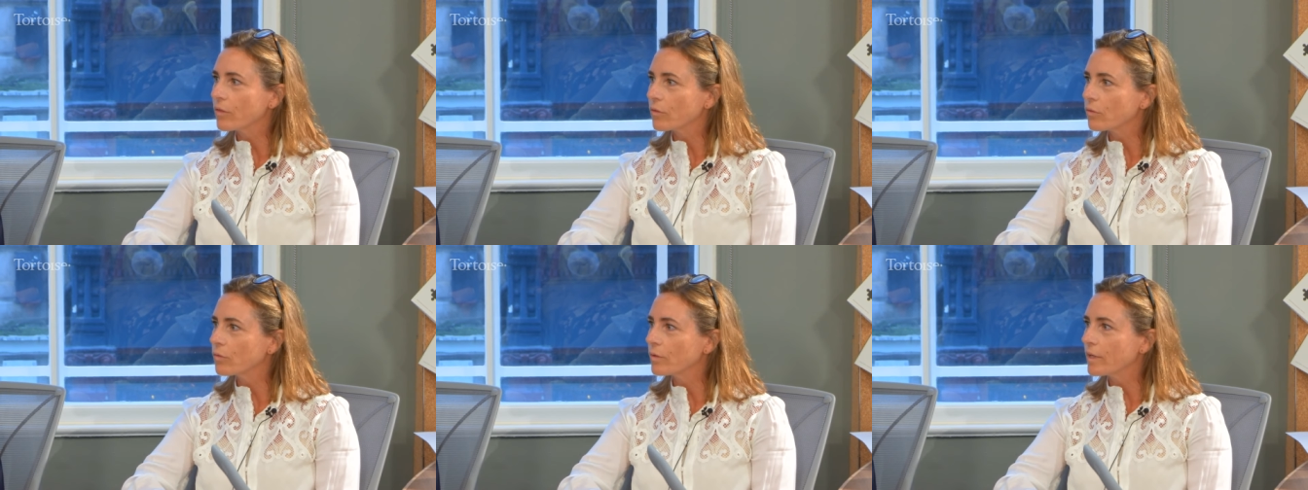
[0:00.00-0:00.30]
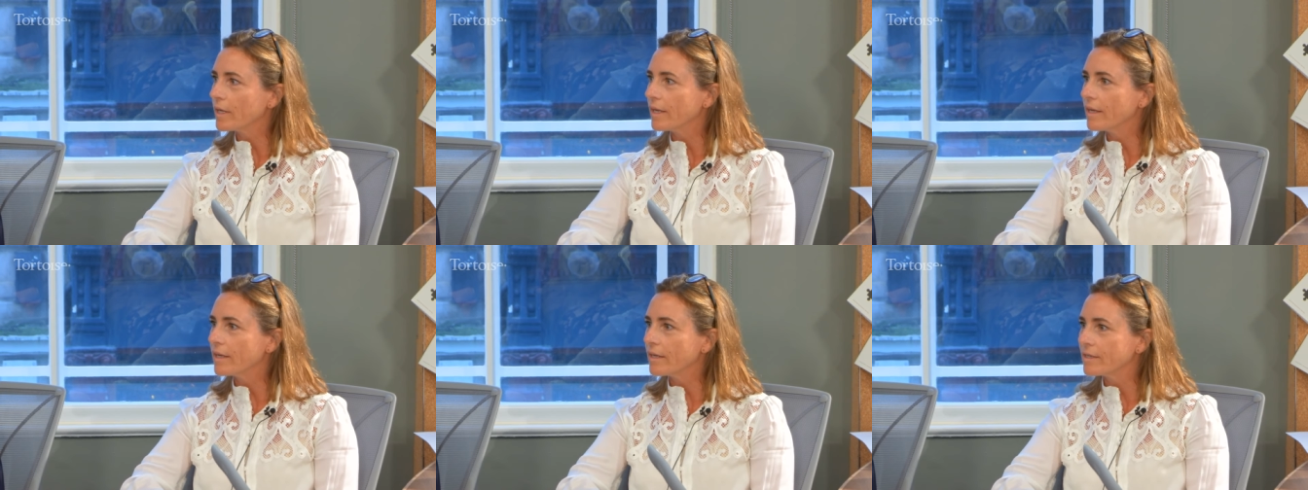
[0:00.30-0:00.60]

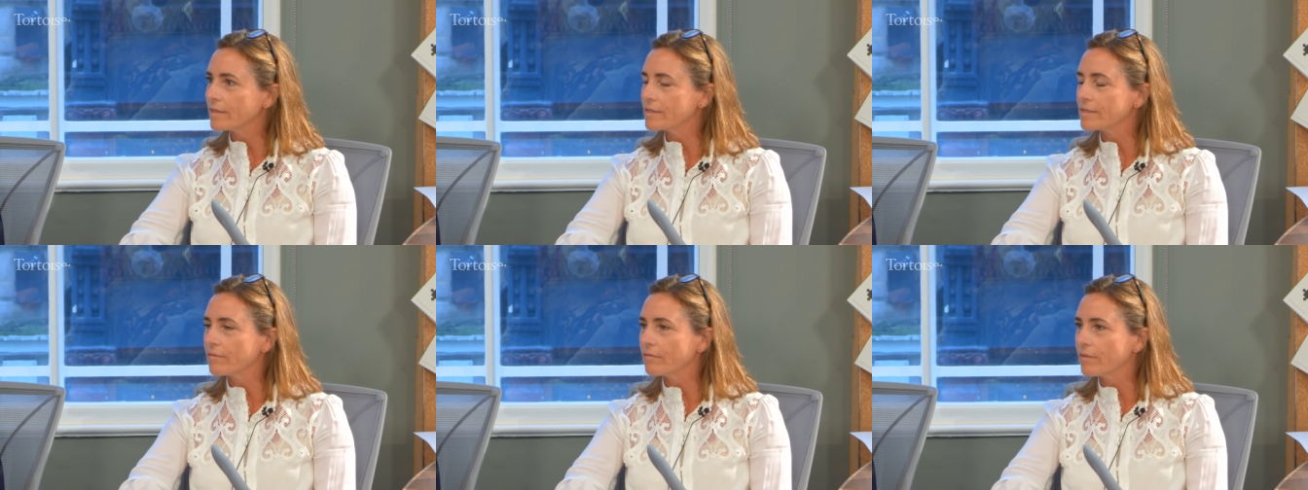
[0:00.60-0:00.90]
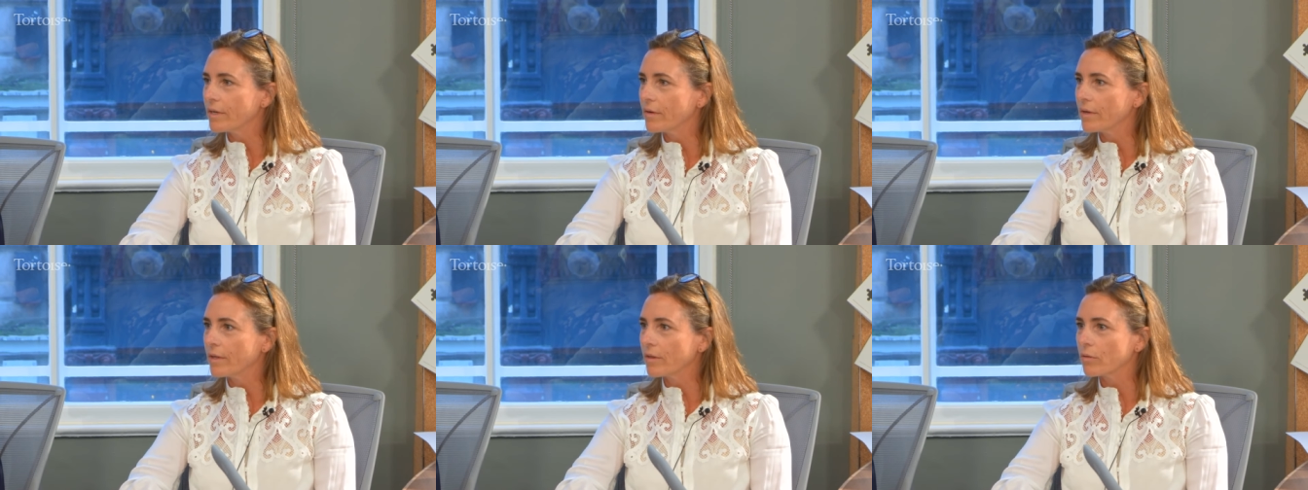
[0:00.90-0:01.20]
thorny
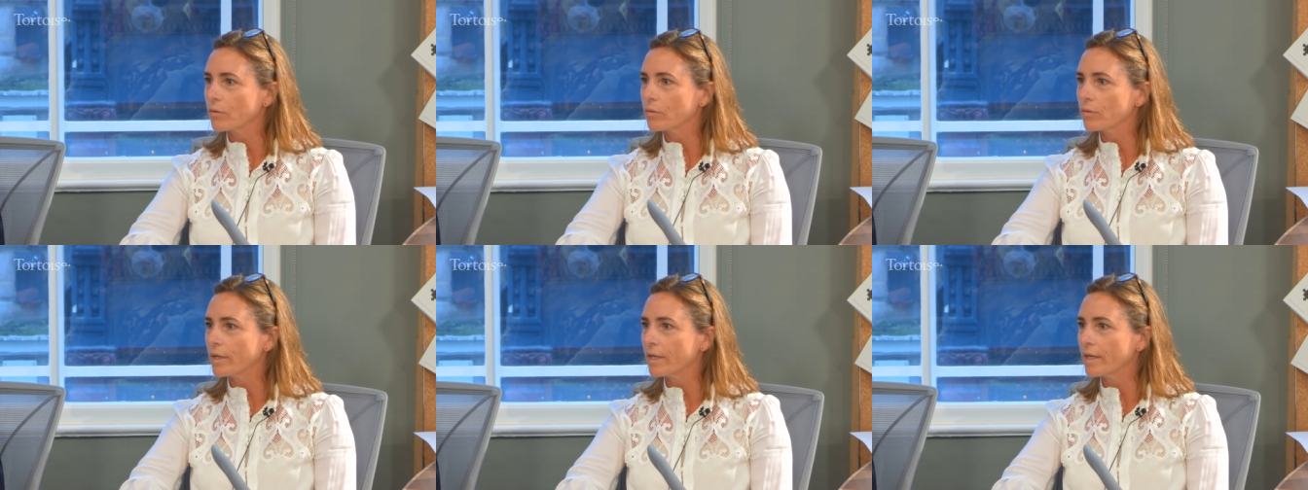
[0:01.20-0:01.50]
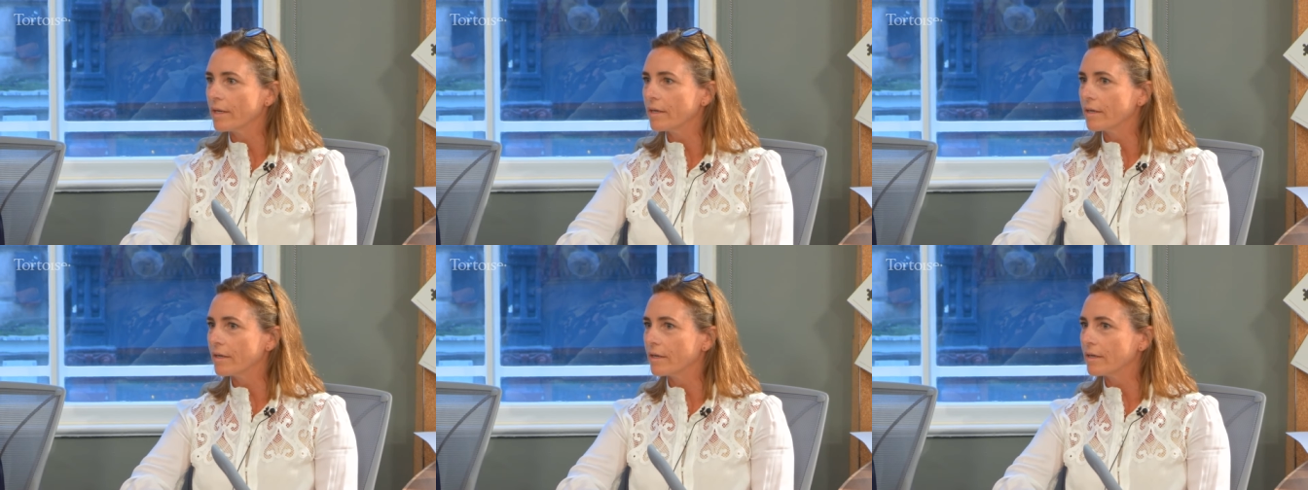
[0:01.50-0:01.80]

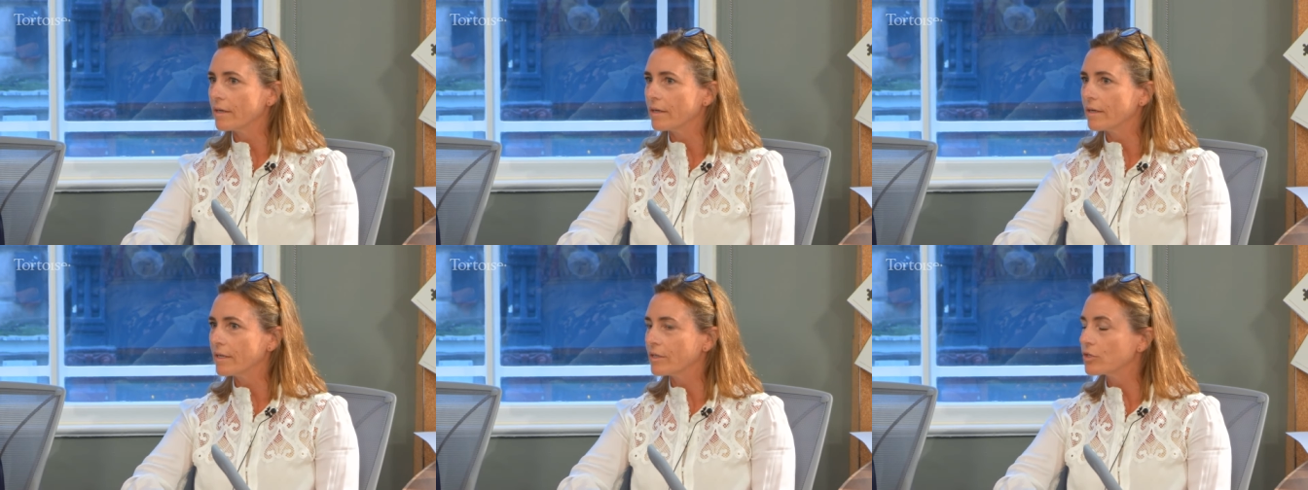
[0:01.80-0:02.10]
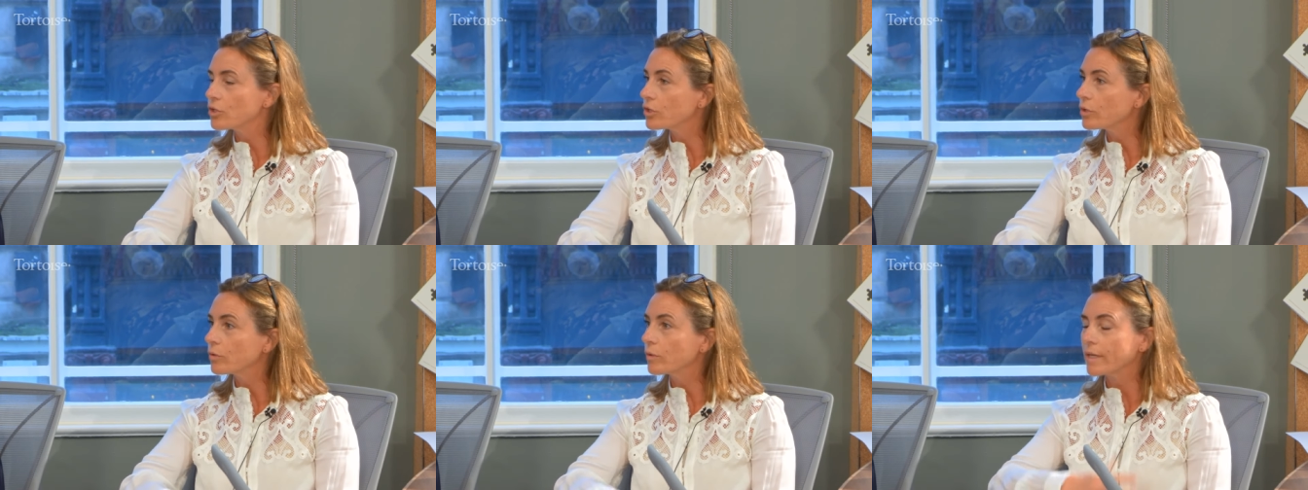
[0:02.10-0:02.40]

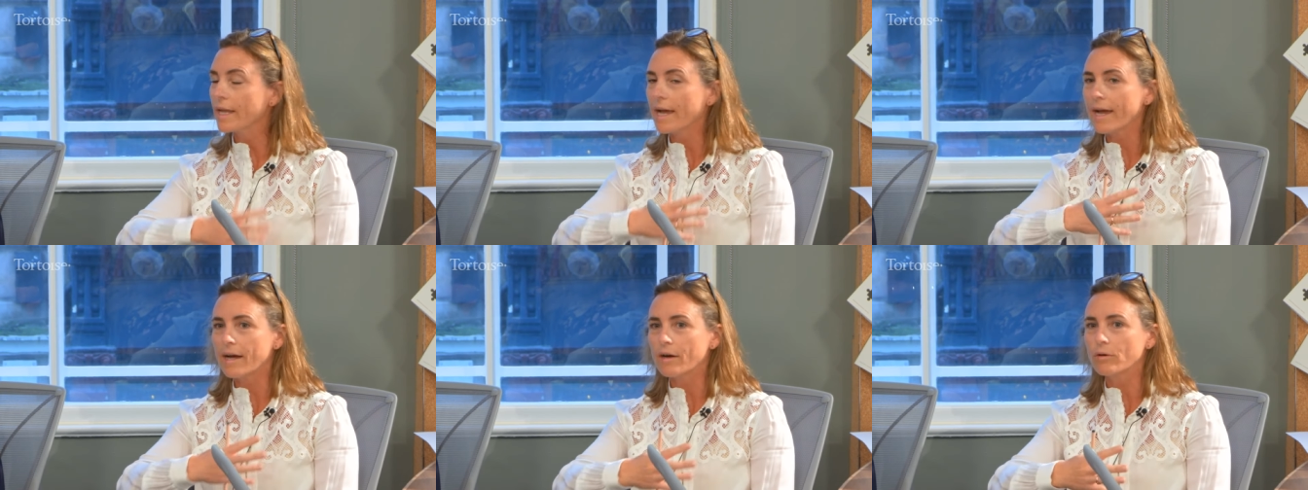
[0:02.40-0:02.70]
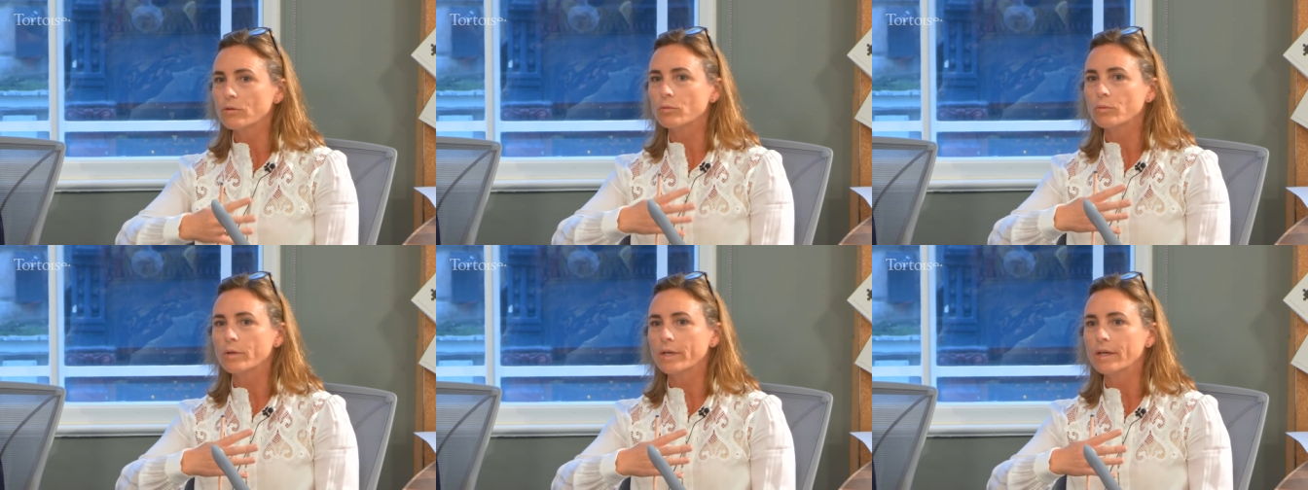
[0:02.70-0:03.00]
issue. And
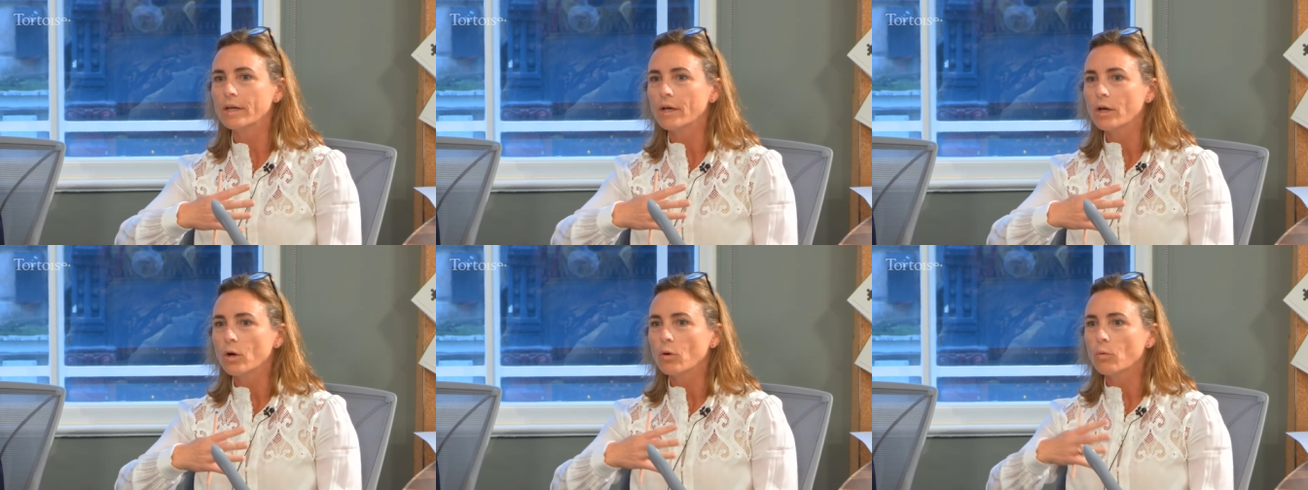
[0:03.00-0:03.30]
how do we,